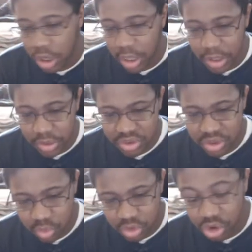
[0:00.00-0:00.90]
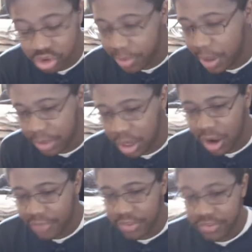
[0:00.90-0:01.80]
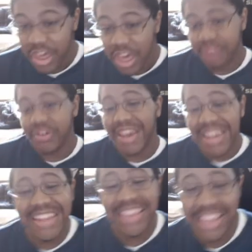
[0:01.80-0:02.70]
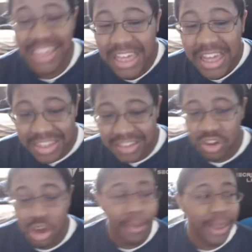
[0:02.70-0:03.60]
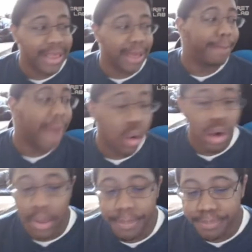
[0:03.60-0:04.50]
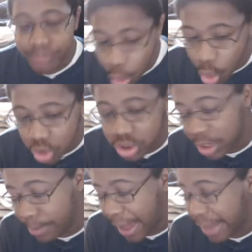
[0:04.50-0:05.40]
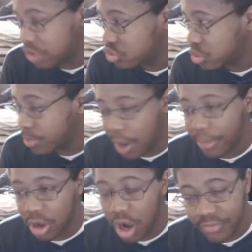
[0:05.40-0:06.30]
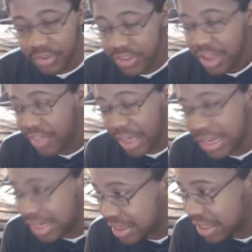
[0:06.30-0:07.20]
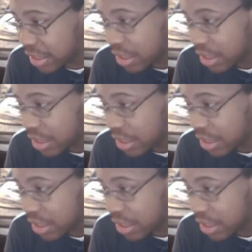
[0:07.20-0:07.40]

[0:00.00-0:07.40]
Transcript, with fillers: his return to public office. If anything, this is going to make empower him more to get back into the public office than anything.